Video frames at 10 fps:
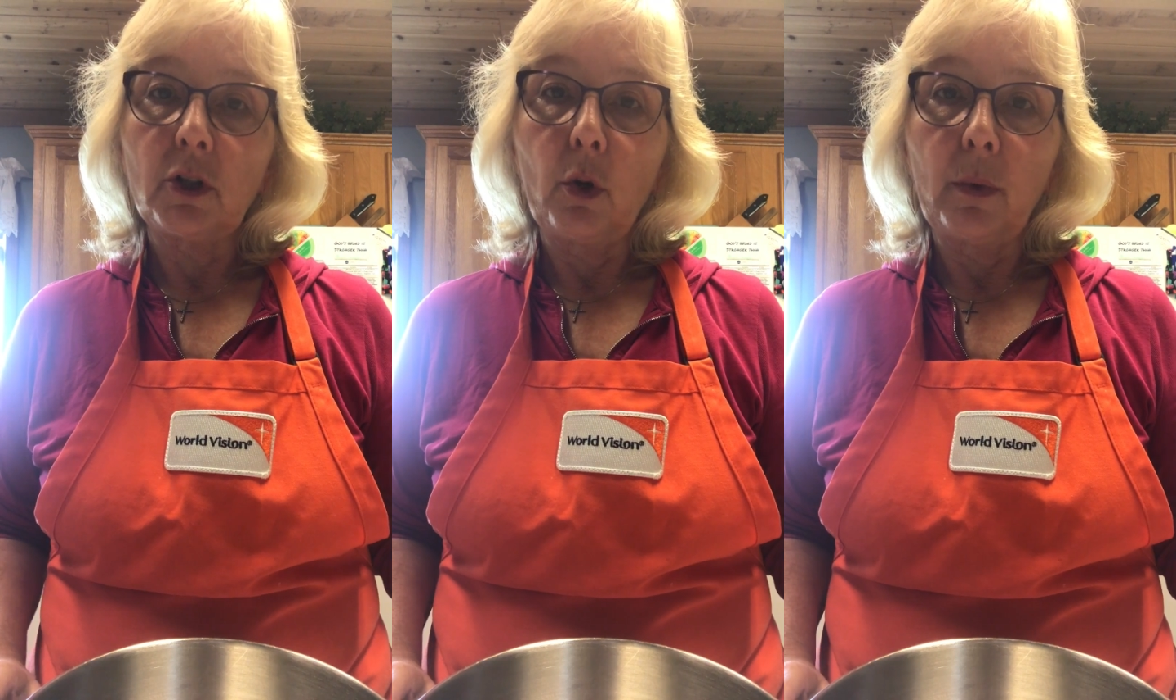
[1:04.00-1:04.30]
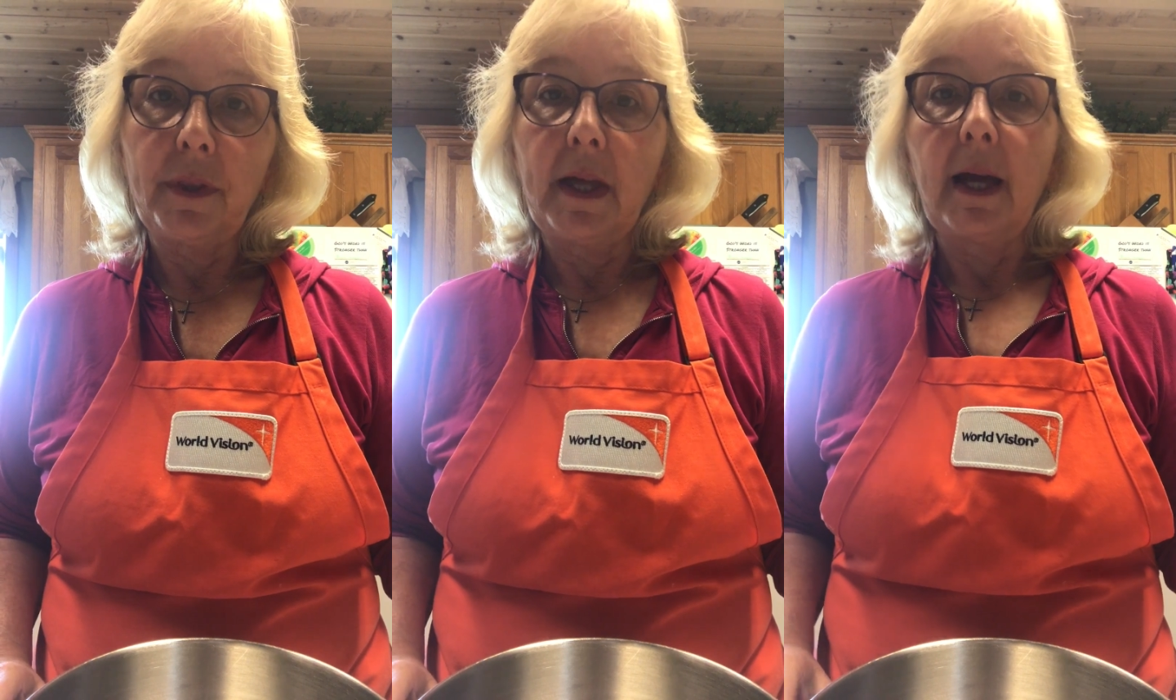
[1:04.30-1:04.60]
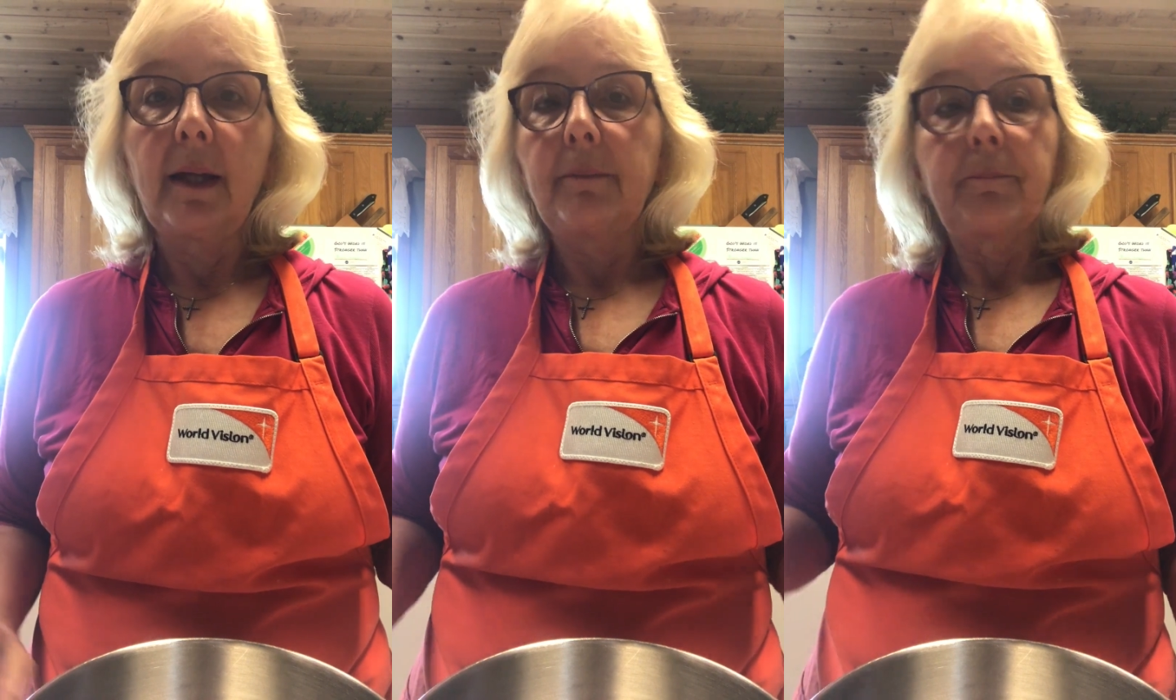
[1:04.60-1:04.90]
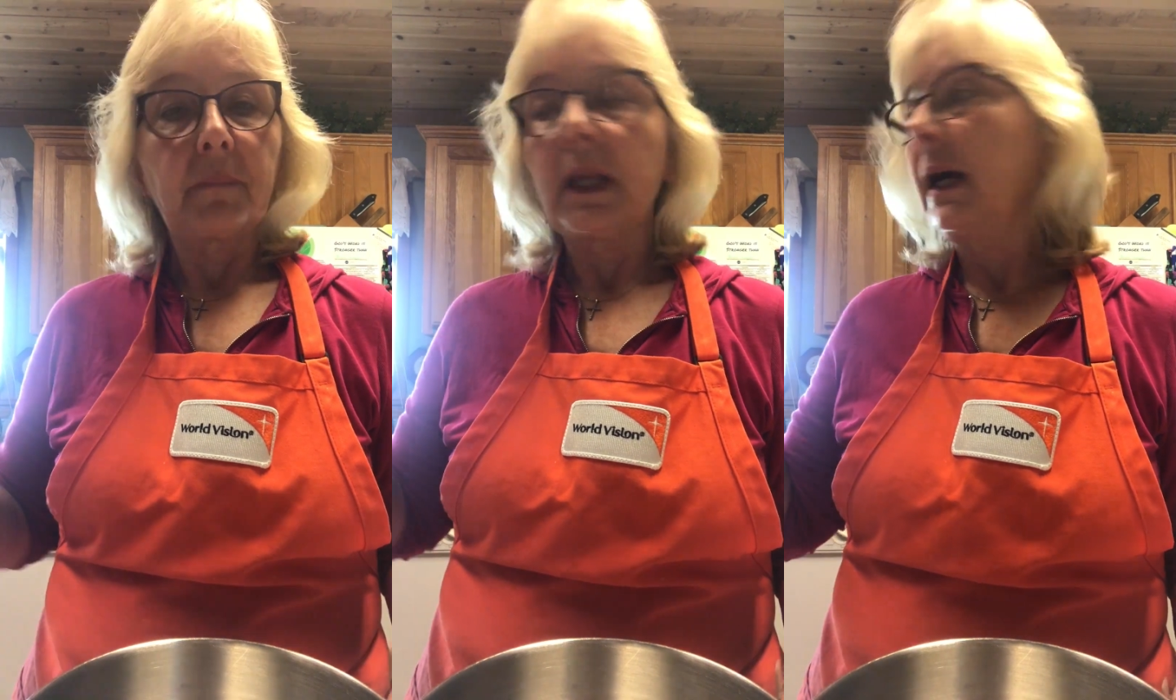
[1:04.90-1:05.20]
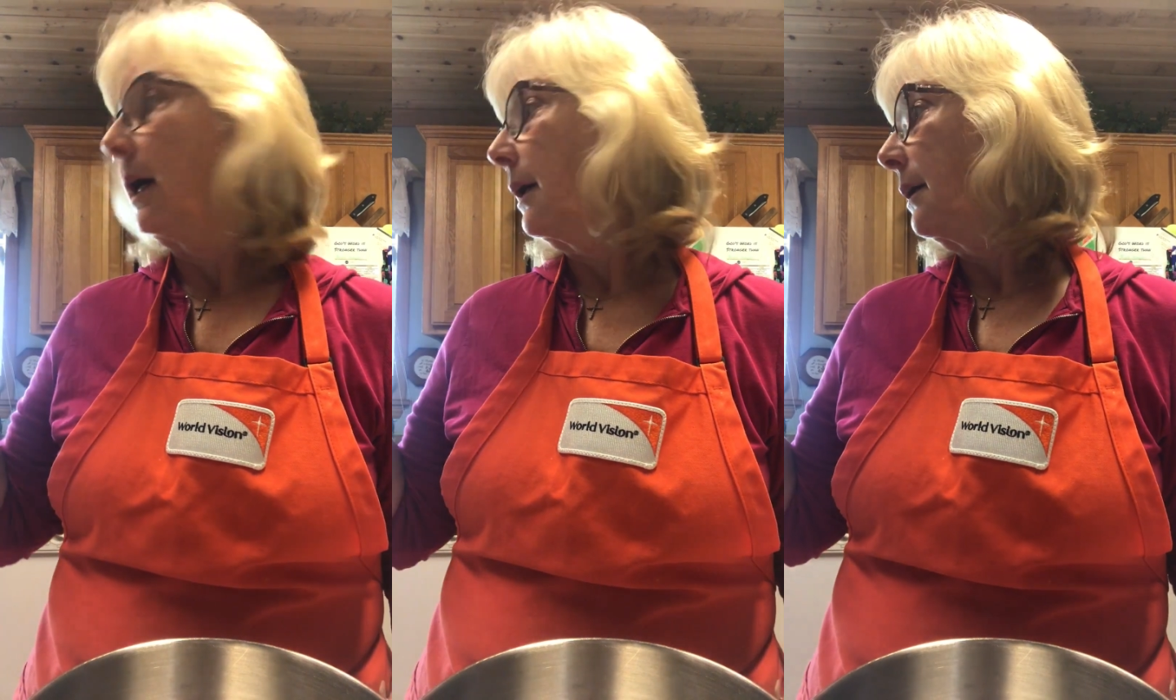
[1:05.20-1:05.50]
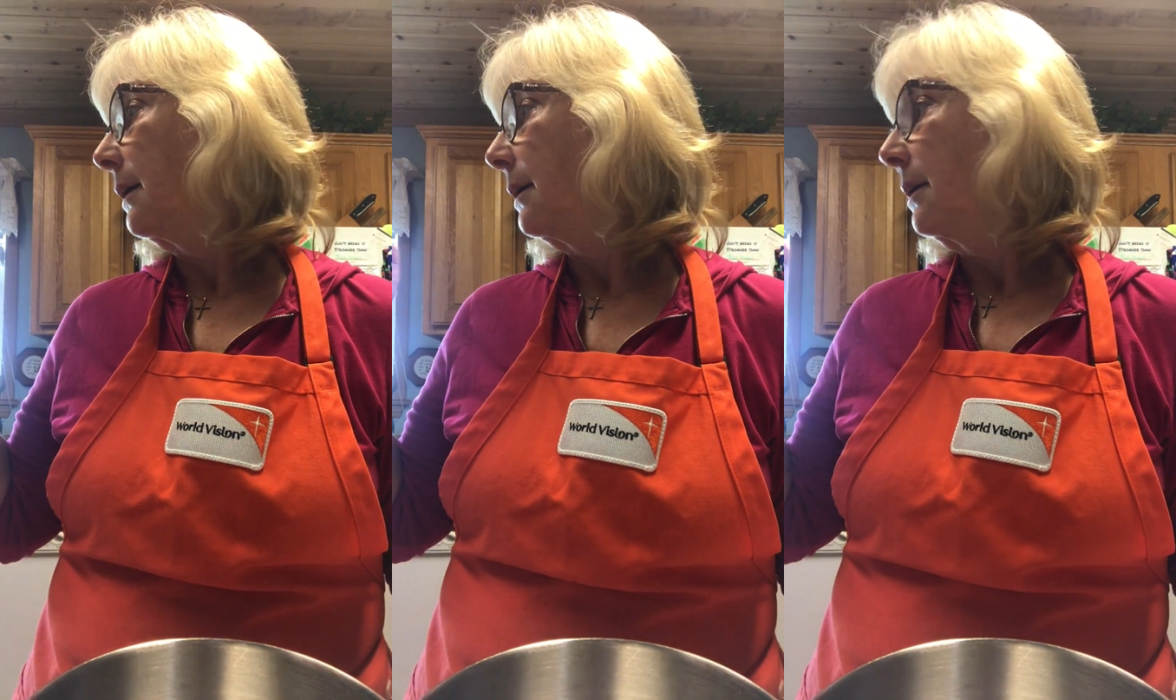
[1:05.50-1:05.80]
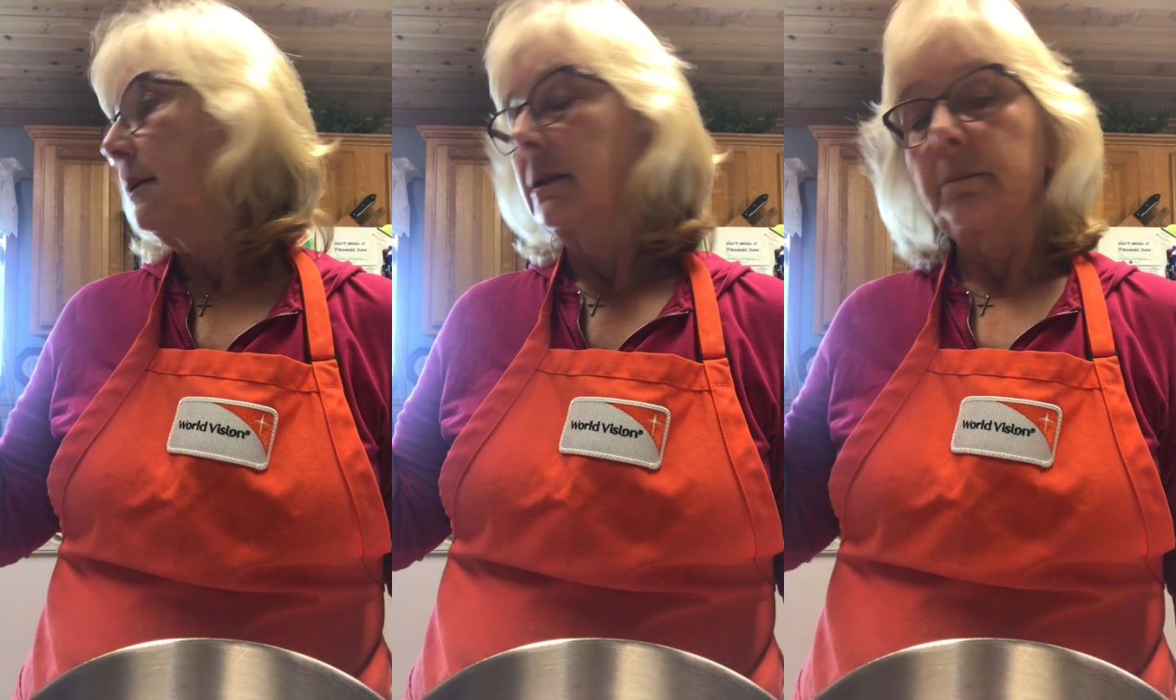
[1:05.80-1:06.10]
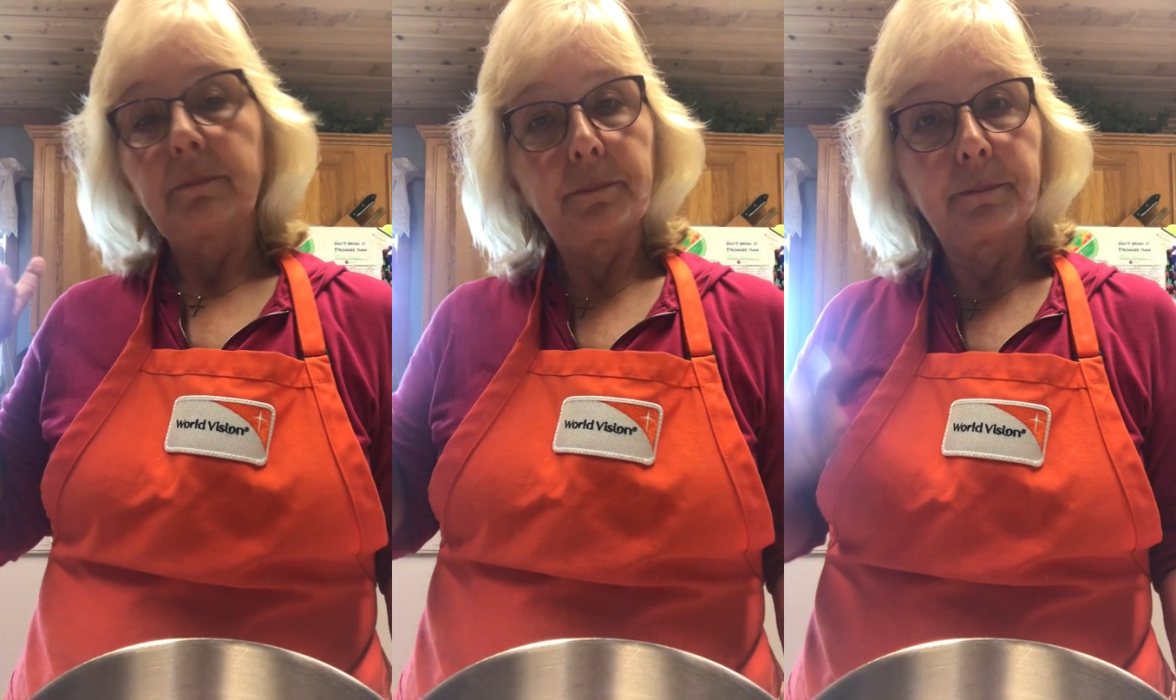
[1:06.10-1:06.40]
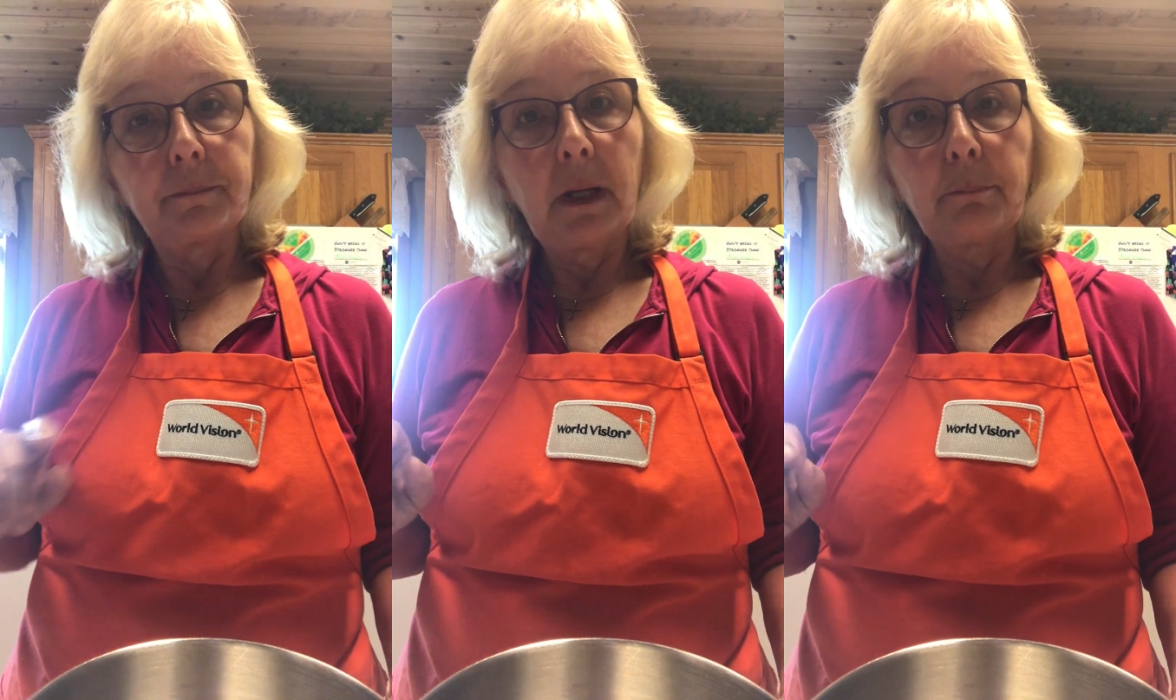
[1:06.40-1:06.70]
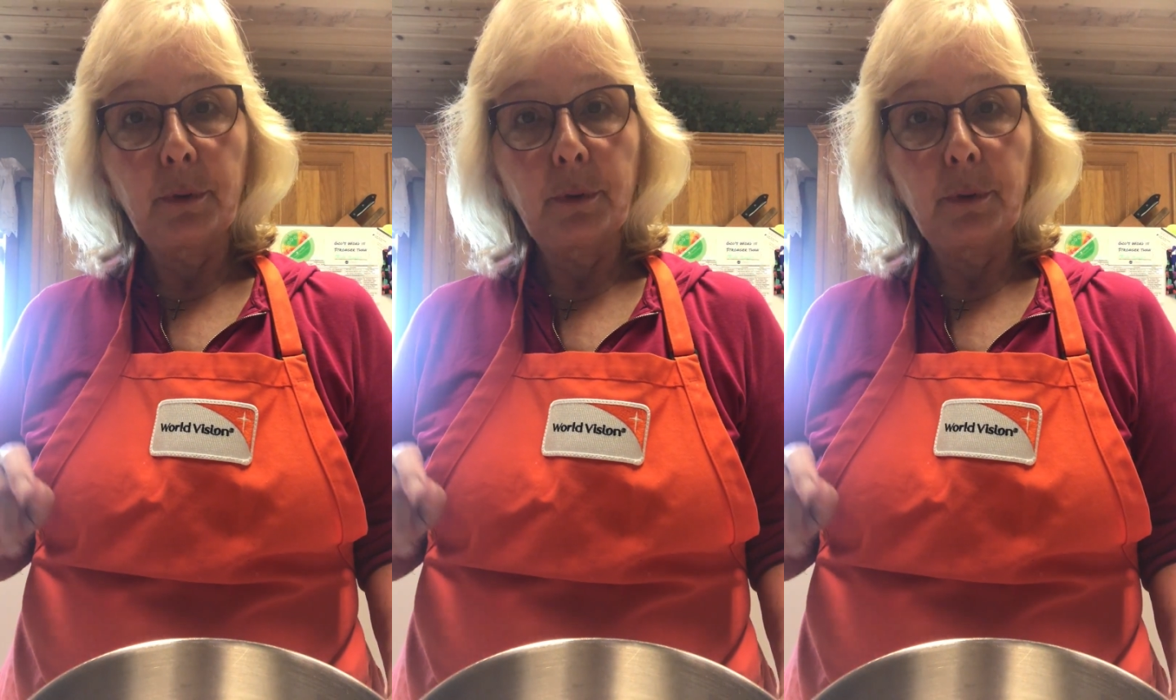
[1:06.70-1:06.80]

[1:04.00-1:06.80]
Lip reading: go with that. I'm